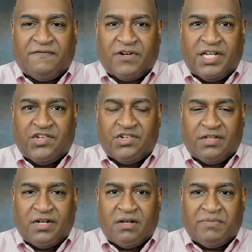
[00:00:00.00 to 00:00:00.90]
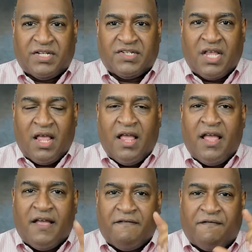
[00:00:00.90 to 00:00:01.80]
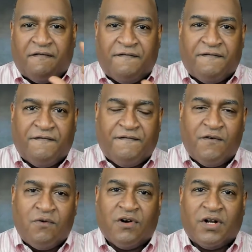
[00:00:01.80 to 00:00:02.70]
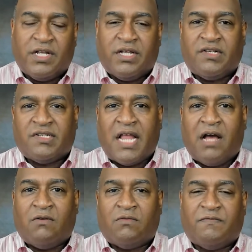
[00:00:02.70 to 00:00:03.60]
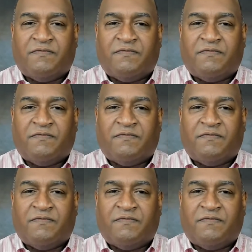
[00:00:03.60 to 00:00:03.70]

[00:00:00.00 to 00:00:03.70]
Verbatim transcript: for each of the companies. If Ford is now